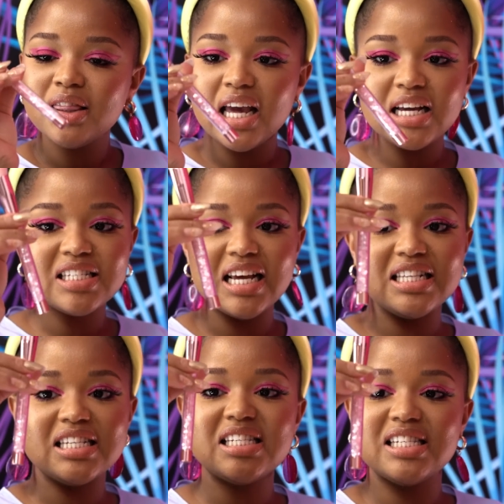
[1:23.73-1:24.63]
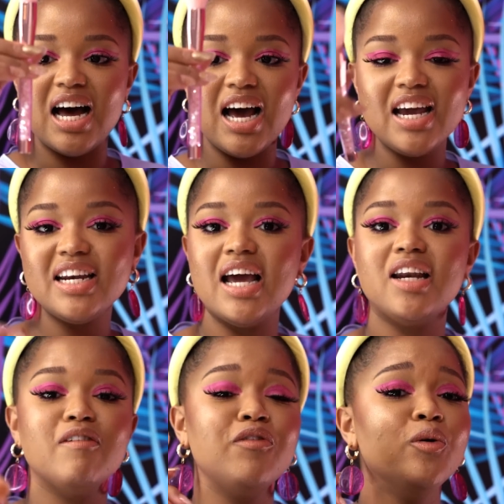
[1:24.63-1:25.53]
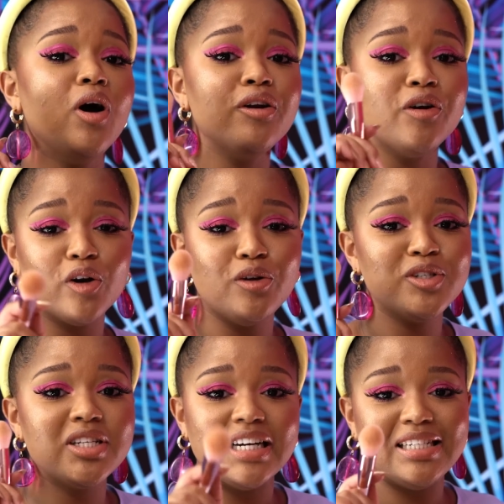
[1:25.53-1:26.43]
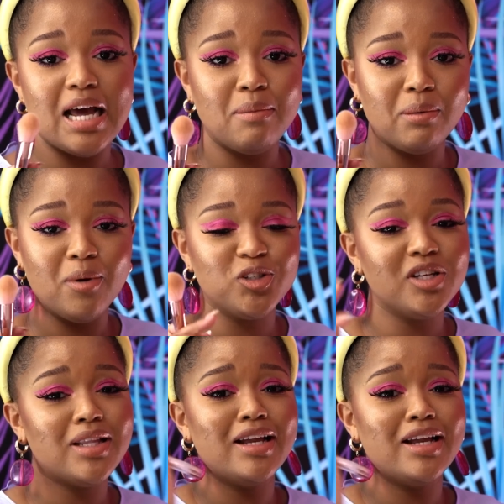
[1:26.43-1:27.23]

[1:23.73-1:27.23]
things inside, and if you are not using a dabbing motion,